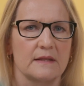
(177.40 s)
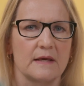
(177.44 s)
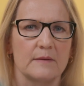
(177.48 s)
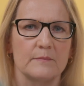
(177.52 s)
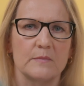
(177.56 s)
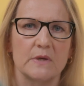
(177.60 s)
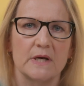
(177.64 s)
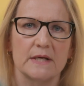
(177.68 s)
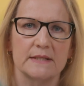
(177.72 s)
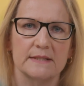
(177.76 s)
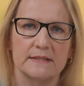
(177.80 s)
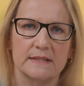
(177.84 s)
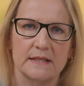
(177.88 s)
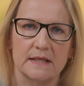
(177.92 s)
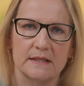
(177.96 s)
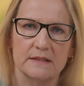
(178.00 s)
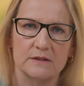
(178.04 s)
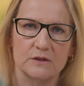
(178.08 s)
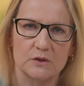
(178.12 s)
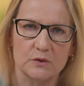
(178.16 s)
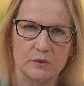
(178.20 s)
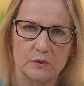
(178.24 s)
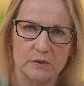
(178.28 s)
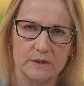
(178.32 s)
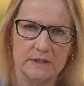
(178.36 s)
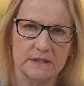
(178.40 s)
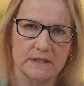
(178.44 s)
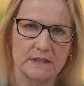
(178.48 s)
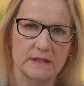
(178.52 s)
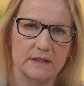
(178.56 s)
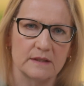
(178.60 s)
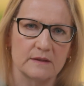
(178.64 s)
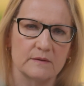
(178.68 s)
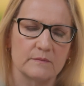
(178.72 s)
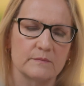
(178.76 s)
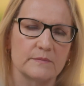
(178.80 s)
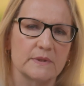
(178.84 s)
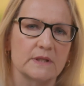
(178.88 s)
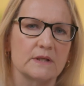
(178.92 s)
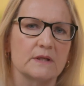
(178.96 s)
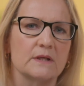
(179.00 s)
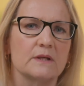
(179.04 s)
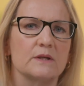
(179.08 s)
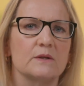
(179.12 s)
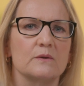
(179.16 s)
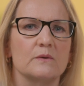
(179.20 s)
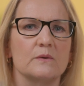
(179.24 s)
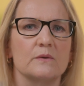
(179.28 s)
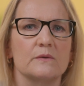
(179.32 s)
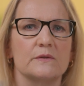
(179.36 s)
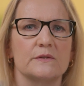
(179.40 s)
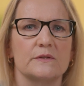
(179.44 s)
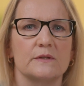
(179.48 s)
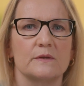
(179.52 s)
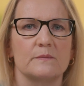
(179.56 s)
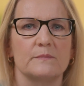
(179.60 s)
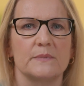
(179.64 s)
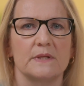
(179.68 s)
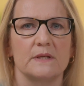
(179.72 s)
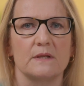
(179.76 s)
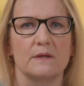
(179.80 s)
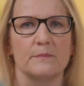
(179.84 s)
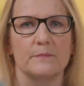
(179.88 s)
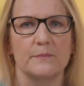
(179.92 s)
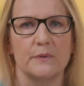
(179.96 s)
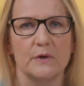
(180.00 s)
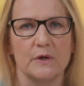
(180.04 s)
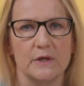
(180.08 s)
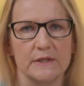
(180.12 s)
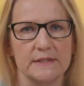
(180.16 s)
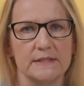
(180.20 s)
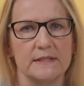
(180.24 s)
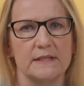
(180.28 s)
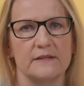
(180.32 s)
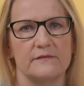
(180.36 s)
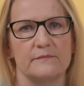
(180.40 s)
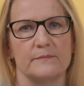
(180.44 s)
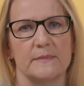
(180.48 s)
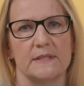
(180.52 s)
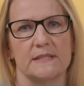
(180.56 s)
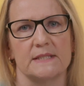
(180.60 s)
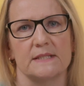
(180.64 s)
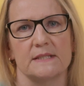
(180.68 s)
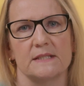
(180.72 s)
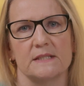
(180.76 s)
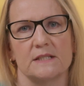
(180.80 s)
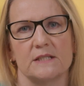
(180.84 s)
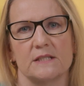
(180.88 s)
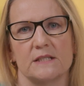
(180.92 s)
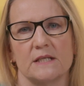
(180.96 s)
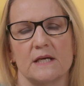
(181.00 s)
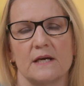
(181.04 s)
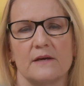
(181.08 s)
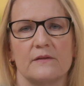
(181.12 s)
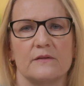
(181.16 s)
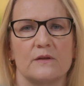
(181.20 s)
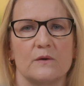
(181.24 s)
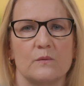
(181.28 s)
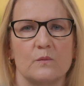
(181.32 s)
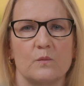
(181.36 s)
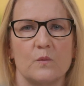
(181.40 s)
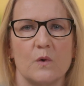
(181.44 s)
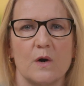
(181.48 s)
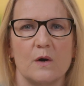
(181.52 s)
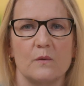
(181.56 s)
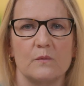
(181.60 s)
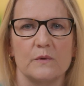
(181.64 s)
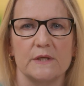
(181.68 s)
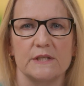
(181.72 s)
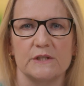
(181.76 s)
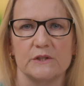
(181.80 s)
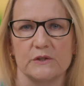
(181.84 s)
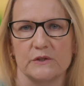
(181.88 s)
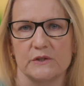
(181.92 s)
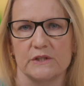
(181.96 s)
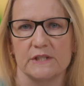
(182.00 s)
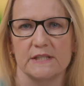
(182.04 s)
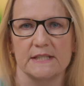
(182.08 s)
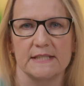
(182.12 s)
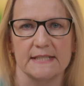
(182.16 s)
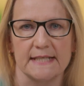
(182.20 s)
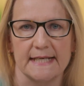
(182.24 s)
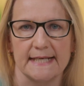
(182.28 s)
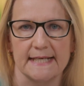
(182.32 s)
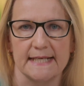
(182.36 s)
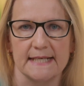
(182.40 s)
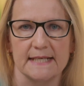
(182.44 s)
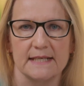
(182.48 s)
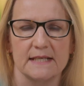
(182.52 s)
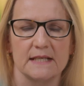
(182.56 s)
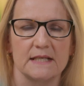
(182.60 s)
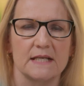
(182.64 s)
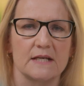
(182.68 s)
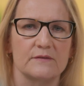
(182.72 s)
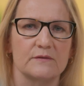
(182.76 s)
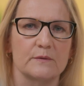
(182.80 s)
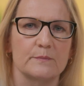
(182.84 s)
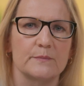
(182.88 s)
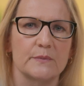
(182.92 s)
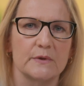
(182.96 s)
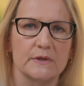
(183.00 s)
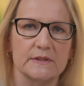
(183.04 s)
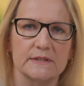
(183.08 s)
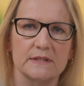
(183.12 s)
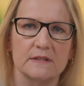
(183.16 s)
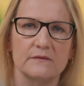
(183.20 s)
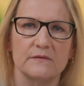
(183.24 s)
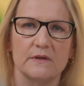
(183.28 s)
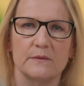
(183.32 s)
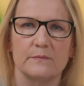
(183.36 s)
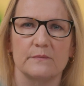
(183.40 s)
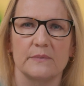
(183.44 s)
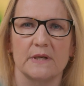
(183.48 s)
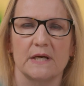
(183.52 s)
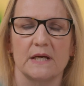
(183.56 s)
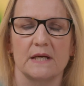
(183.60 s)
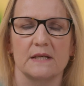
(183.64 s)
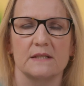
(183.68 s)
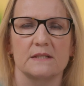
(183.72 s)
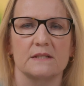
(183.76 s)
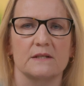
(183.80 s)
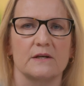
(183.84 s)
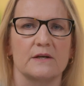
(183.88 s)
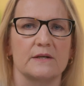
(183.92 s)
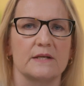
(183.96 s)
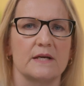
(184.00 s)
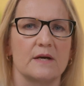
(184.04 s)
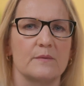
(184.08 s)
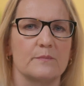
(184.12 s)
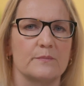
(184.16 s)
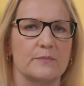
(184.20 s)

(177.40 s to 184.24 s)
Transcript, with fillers: That might sound daunting, but it can also be a positive message that what we do today can have a positive impact on our